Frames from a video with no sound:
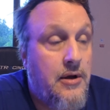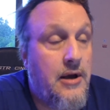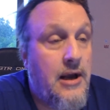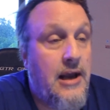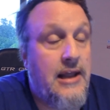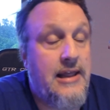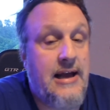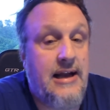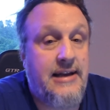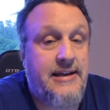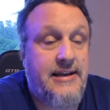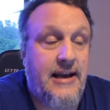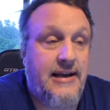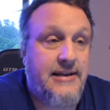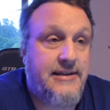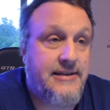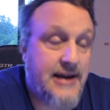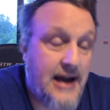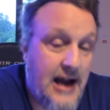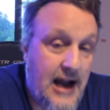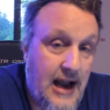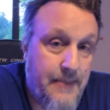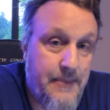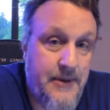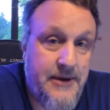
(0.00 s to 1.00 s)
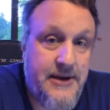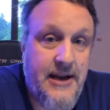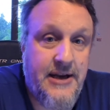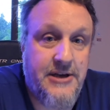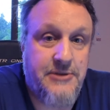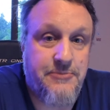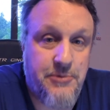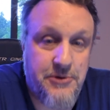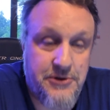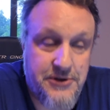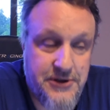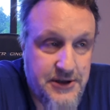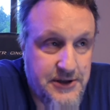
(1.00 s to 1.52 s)
And that takes time, it takes
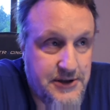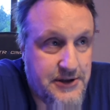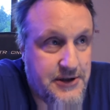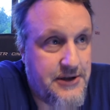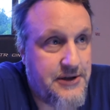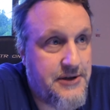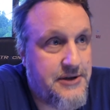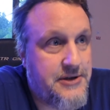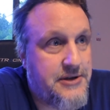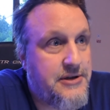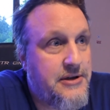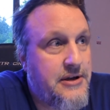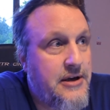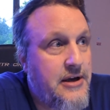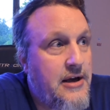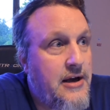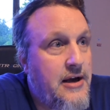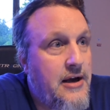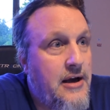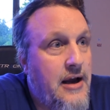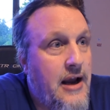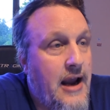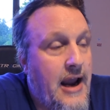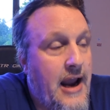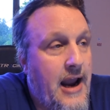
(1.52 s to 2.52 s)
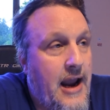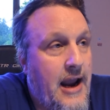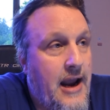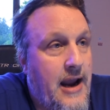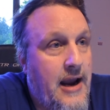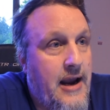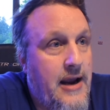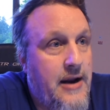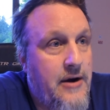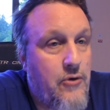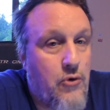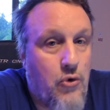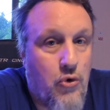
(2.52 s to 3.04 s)
persistence
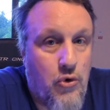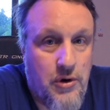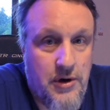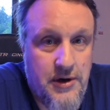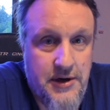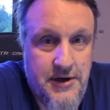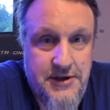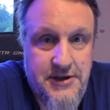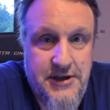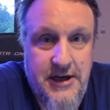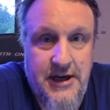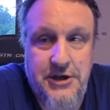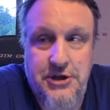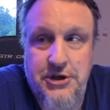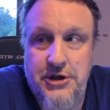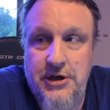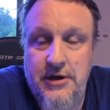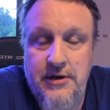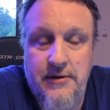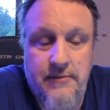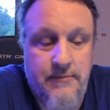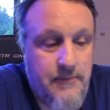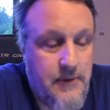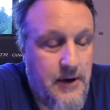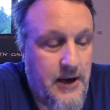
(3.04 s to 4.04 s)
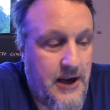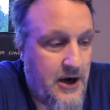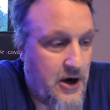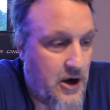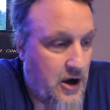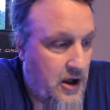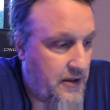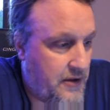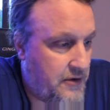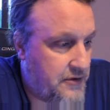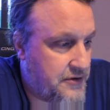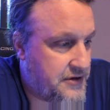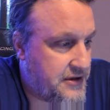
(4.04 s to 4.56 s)
and organization and
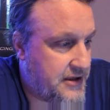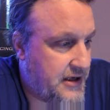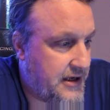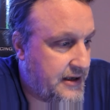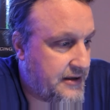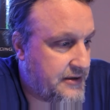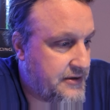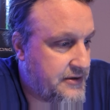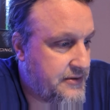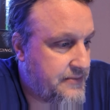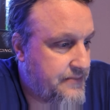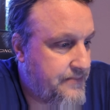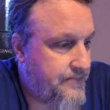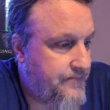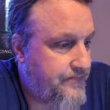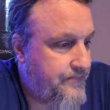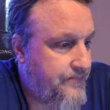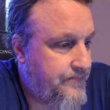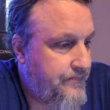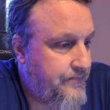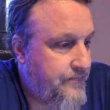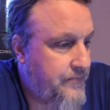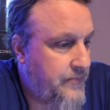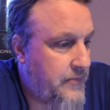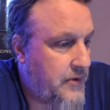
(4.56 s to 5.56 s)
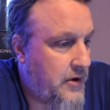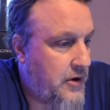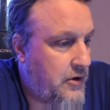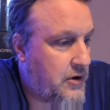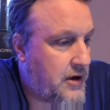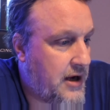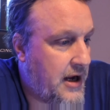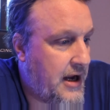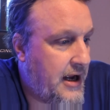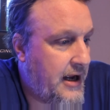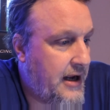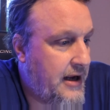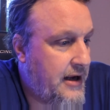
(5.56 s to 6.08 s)
all those things.
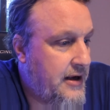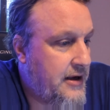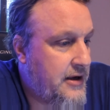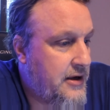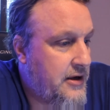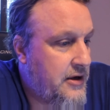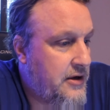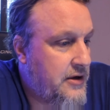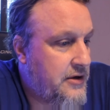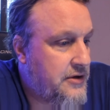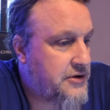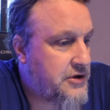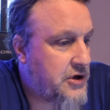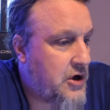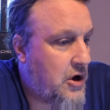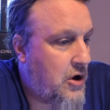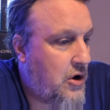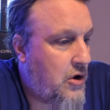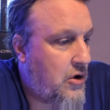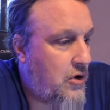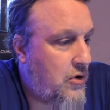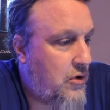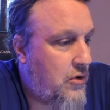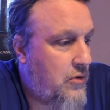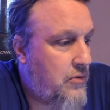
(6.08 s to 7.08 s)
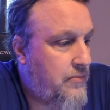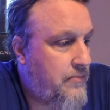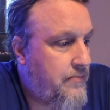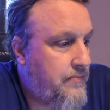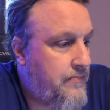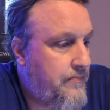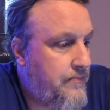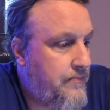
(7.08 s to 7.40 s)
Okay? So